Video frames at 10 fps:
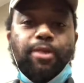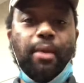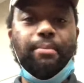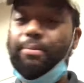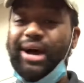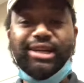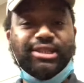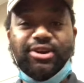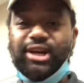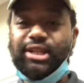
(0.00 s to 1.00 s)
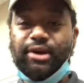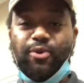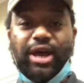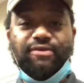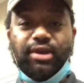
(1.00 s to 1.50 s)
But mine still got that
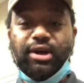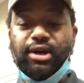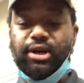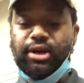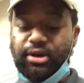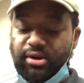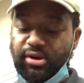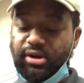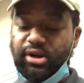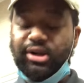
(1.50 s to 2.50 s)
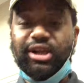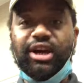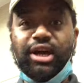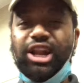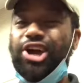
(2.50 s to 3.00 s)
wavy
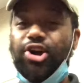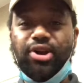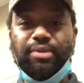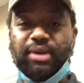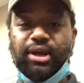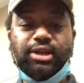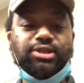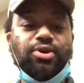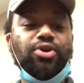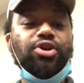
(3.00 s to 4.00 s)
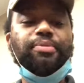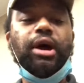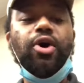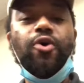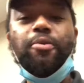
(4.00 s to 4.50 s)
clarity, man. It's going to clear my
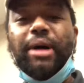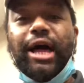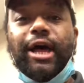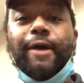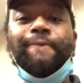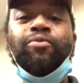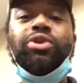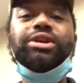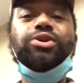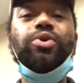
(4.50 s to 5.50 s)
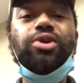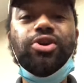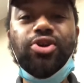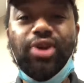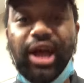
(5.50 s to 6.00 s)
whole mind. It's going to clear
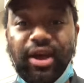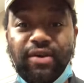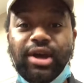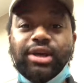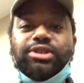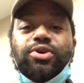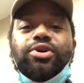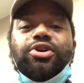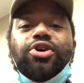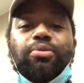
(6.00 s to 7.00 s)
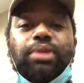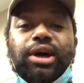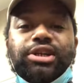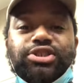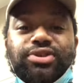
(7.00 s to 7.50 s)
your life. It's going to clear your
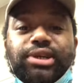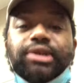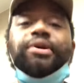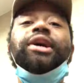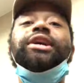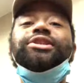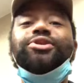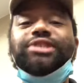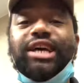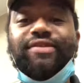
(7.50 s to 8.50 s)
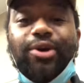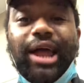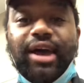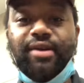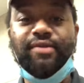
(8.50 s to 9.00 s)
bloodstream. It's going to save your life.